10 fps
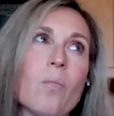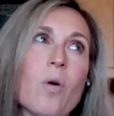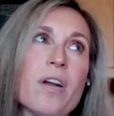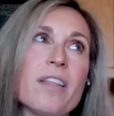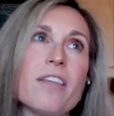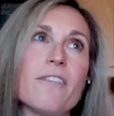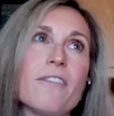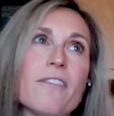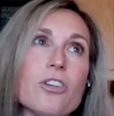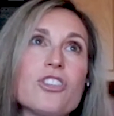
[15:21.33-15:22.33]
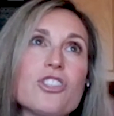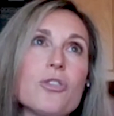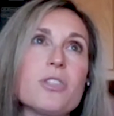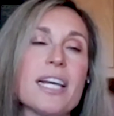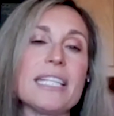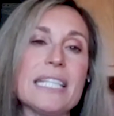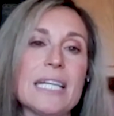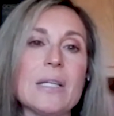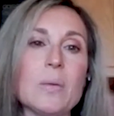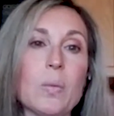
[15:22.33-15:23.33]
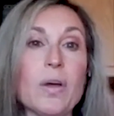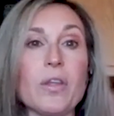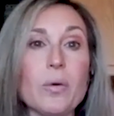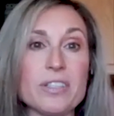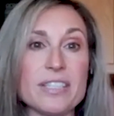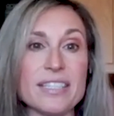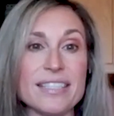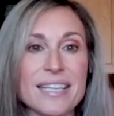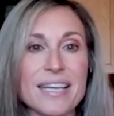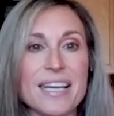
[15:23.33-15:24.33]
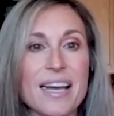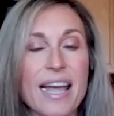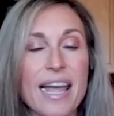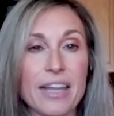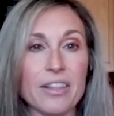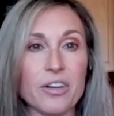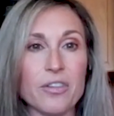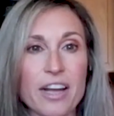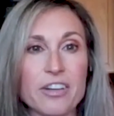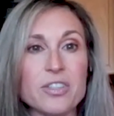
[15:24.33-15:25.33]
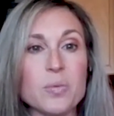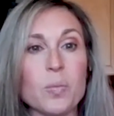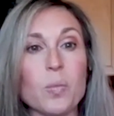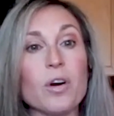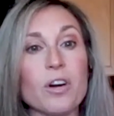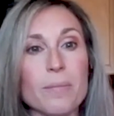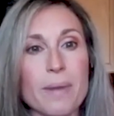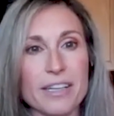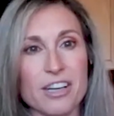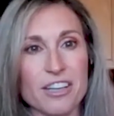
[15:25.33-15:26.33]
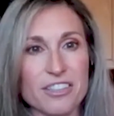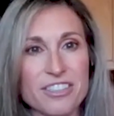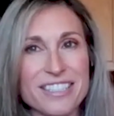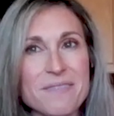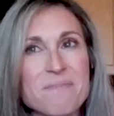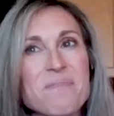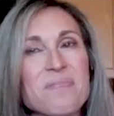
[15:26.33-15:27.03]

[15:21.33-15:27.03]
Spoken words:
One of the first shoots I did with horses and their riders were my daughters.